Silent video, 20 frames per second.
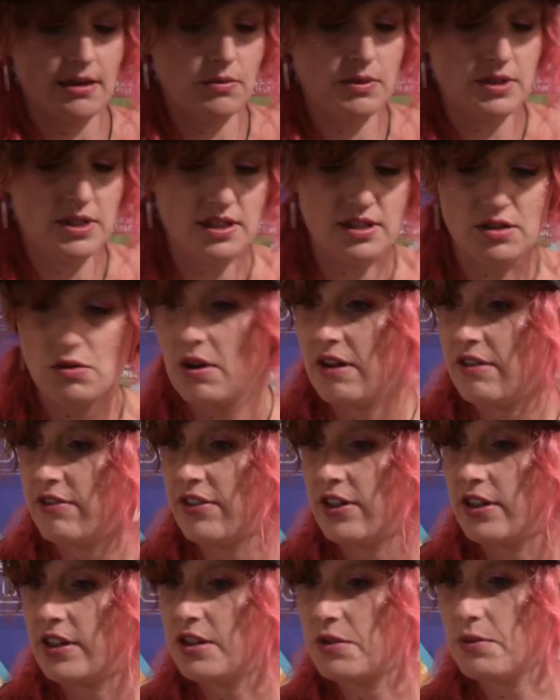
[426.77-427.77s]
which is quite
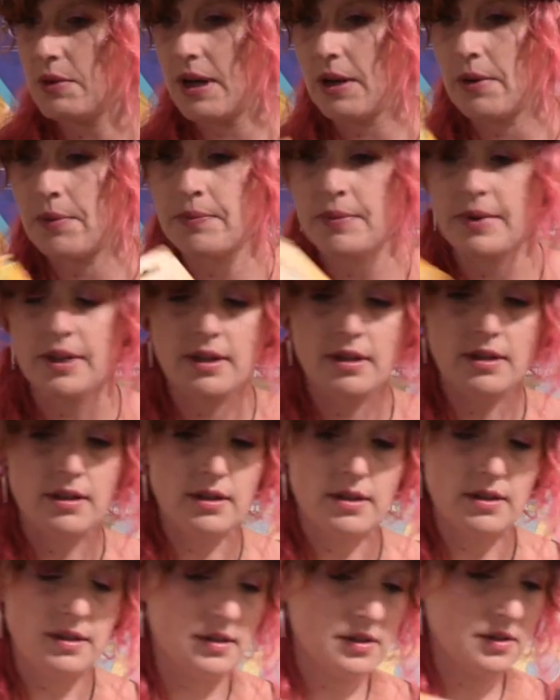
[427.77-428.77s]
fun as well.
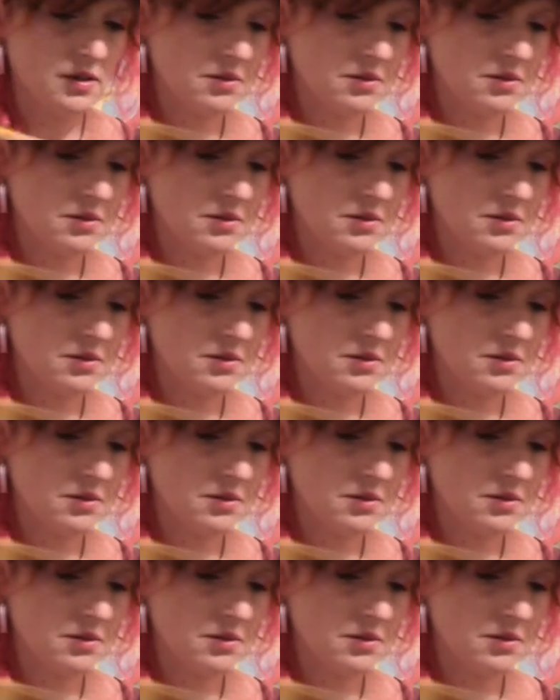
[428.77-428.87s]
So